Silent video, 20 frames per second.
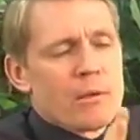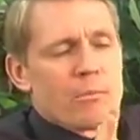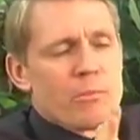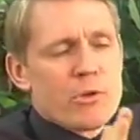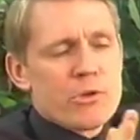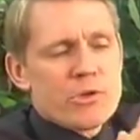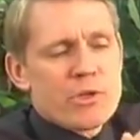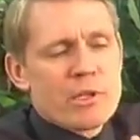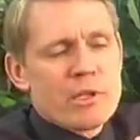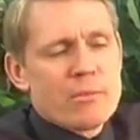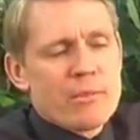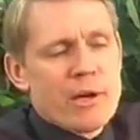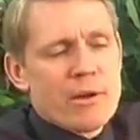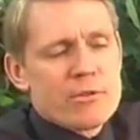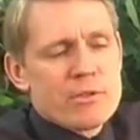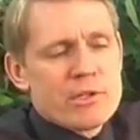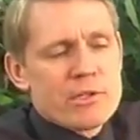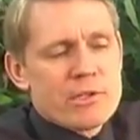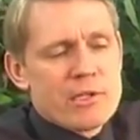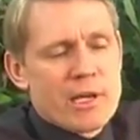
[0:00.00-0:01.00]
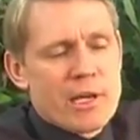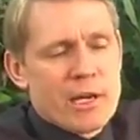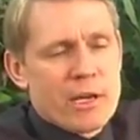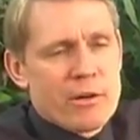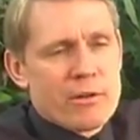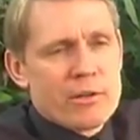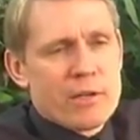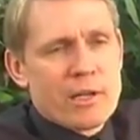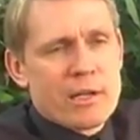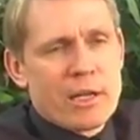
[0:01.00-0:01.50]
Pushing the mountains
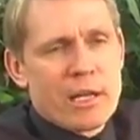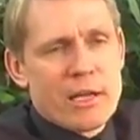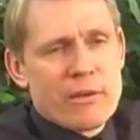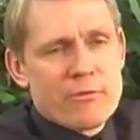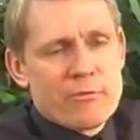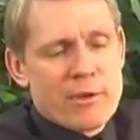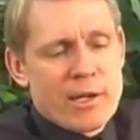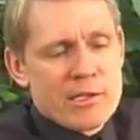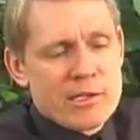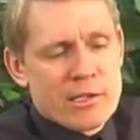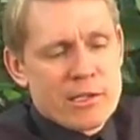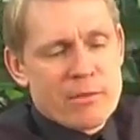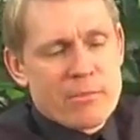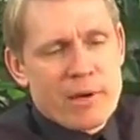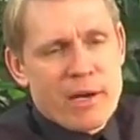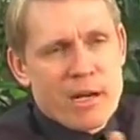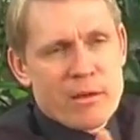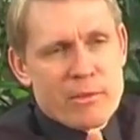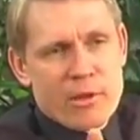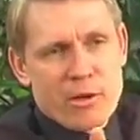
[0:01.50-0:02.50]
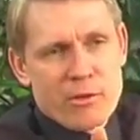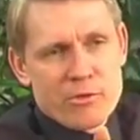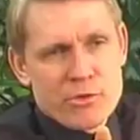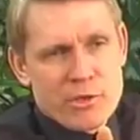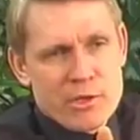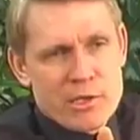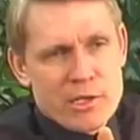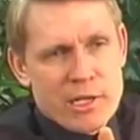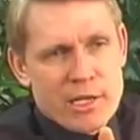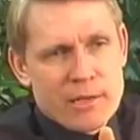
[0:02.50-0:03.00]
down and raising the bottom of the
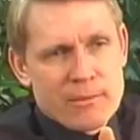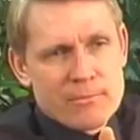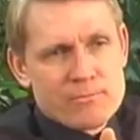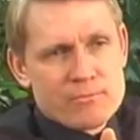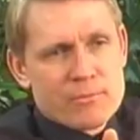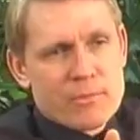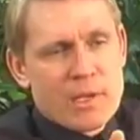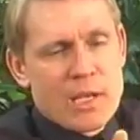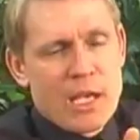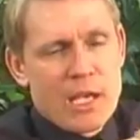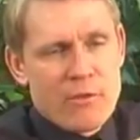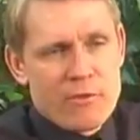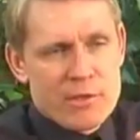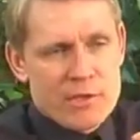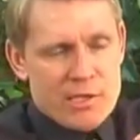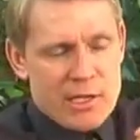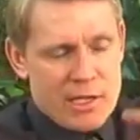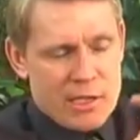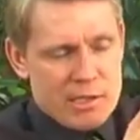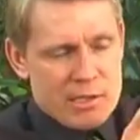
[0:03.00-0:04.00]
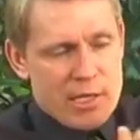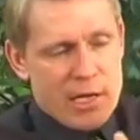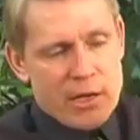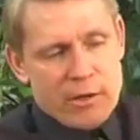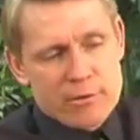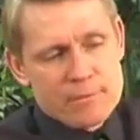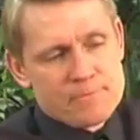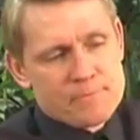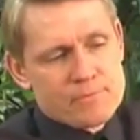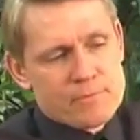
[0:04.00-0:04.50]
oceans up evens things
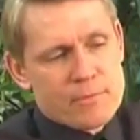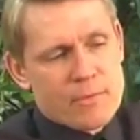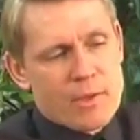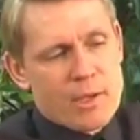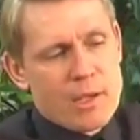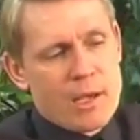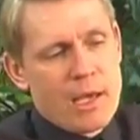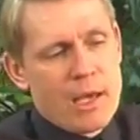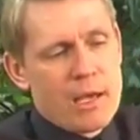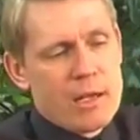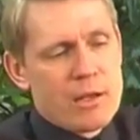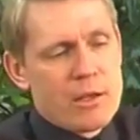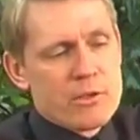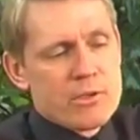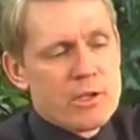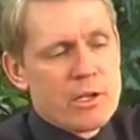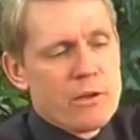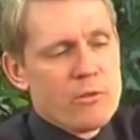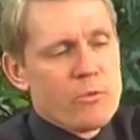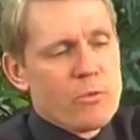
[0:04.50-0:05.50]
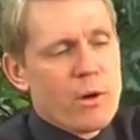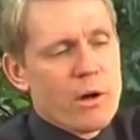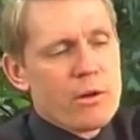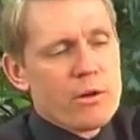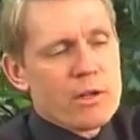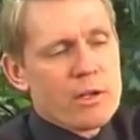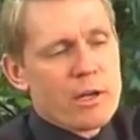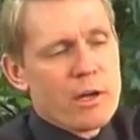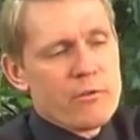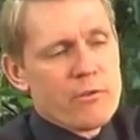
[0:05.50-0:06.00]
out, and there's enough
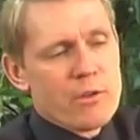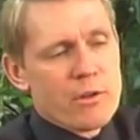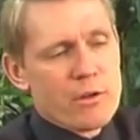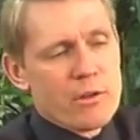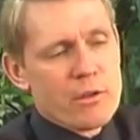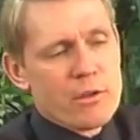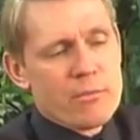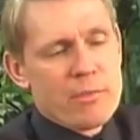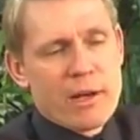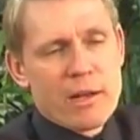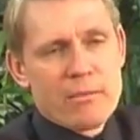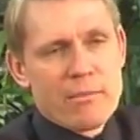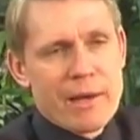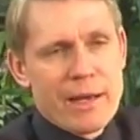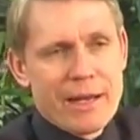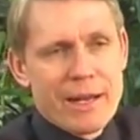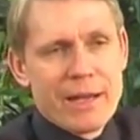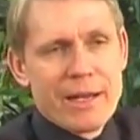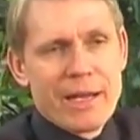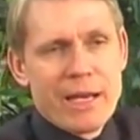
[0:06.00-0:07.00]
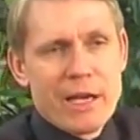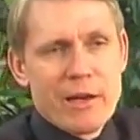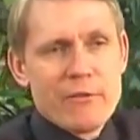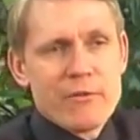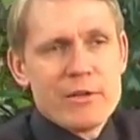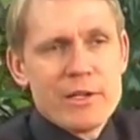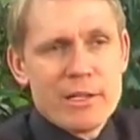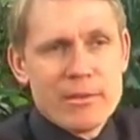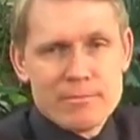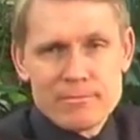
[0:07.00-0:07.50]
water to cover the earth about 1.5
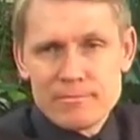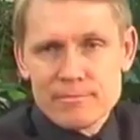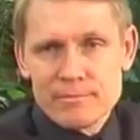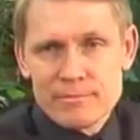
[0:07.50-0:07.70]
miles deep.